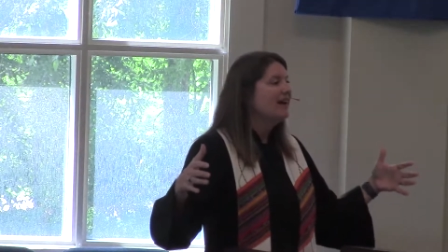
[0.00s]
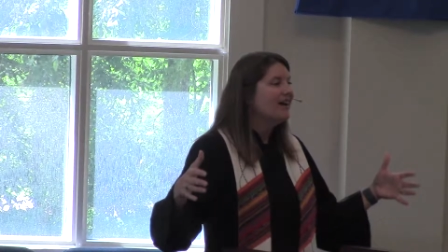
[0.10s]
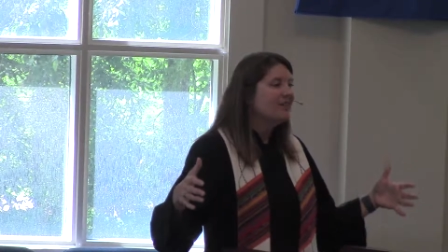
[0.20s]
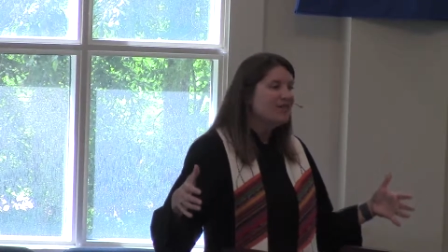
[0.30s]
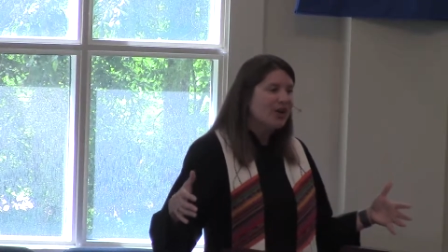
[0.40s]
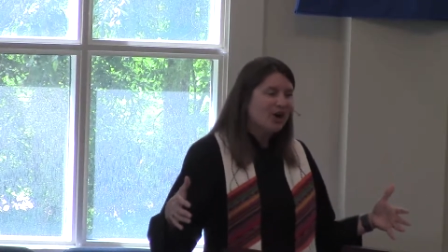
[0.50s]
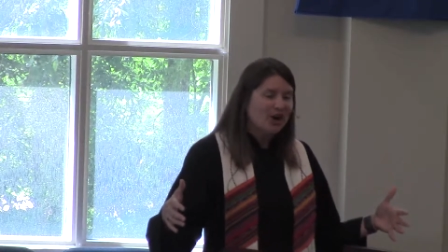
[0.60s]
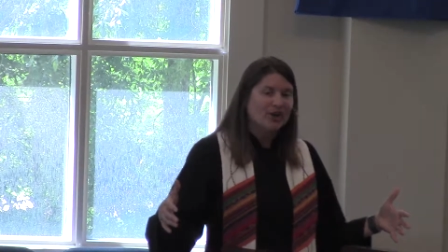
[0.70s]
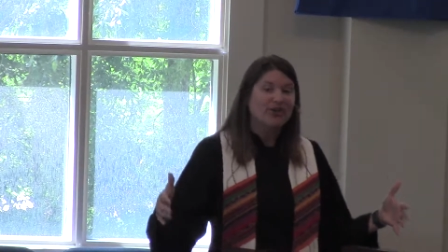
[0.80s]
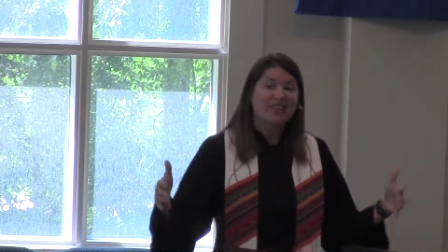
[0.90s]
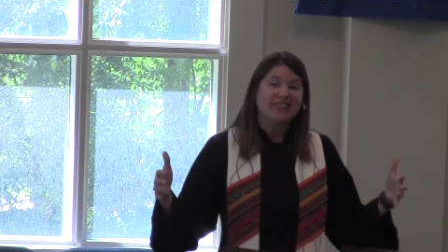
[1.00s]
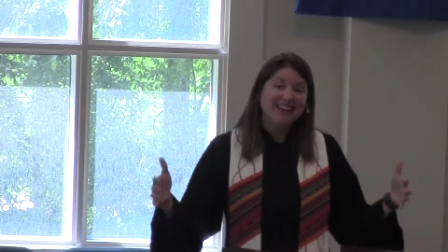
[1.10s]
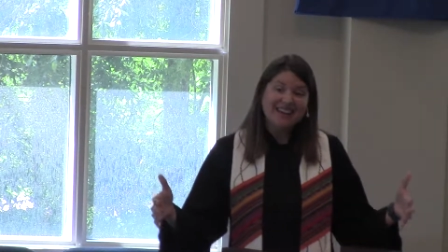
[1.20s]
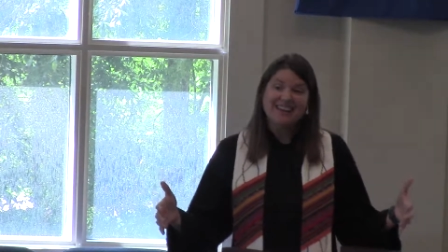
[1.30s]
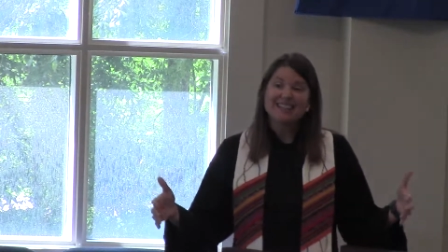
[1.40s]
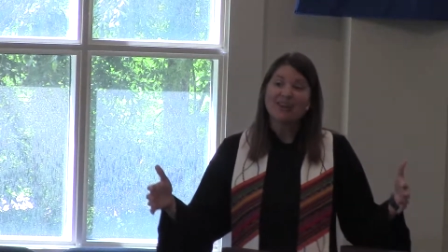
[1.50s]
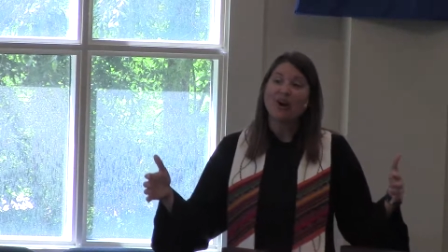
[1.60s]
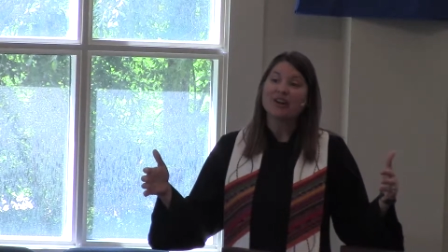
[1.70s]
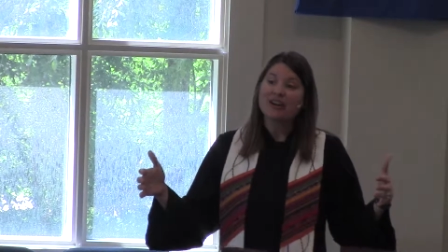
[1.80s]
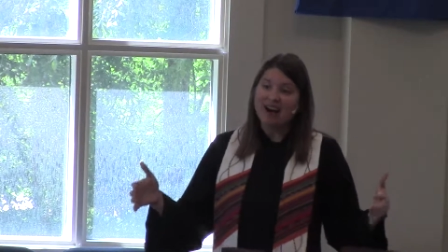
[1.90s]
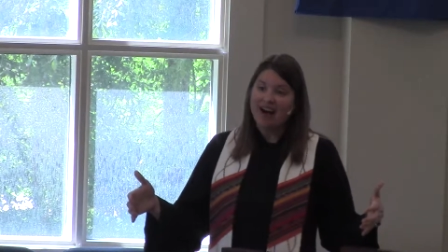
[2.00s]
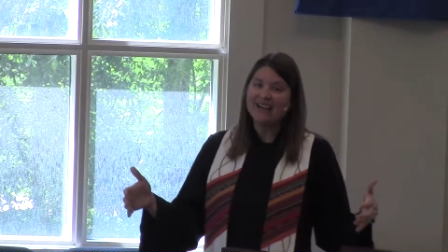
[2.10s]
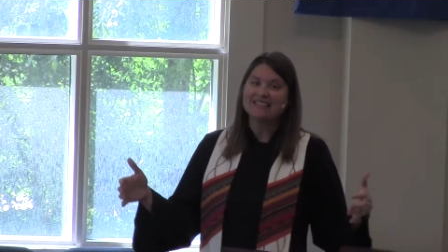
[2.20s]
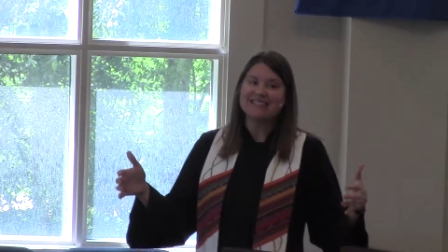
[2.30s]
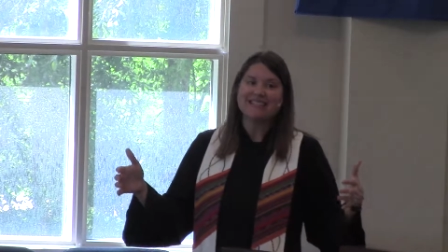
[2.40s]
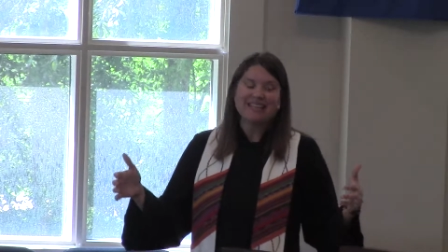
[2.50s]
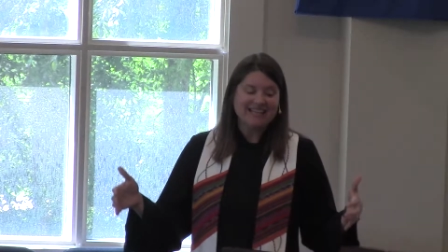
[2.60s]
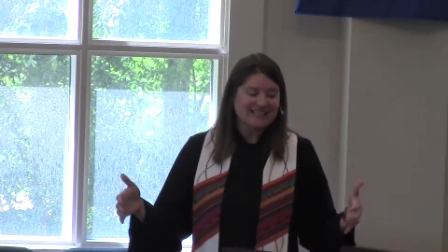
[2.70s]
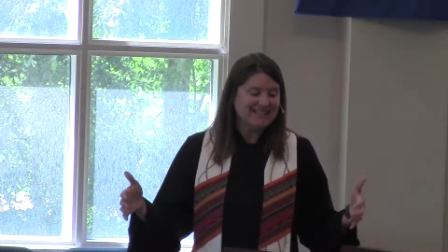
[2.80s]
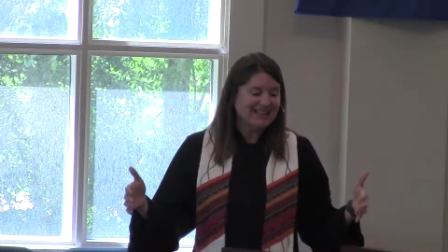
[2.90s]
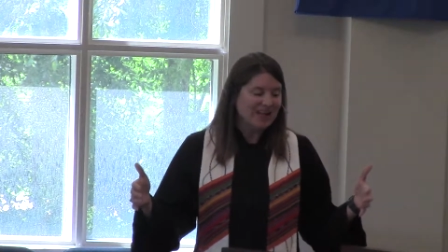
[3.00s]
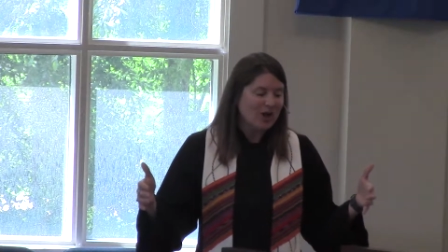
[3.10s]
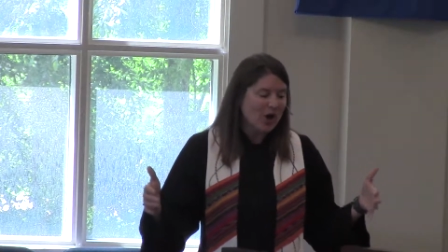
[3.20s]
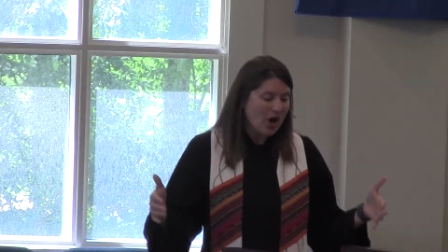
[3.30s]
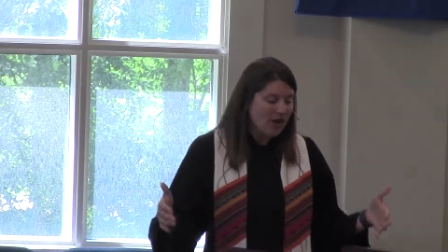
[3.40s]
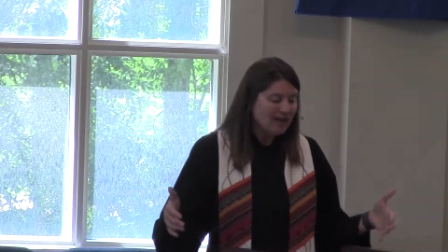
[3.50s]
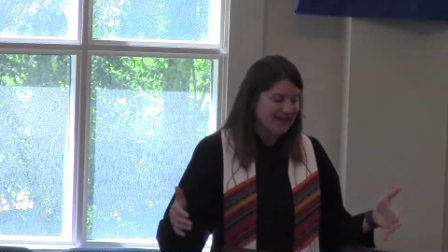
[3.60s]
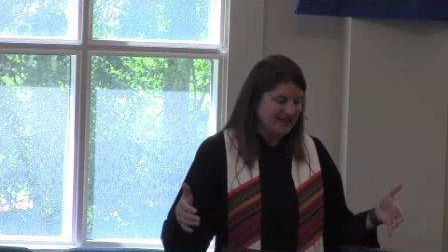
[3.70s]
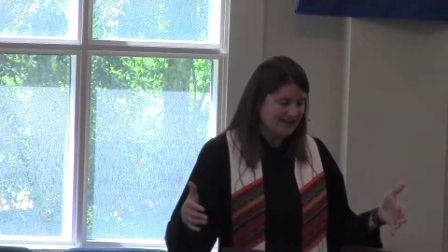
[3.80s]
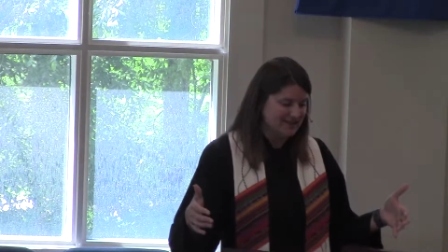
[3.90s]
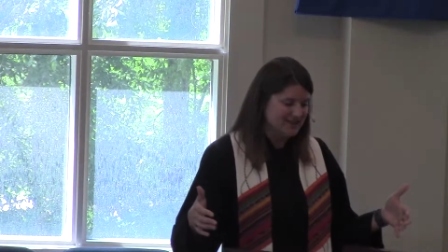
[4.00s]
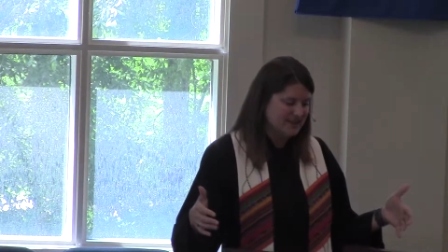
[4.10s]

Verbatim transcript: of the earth. These are not easy callings.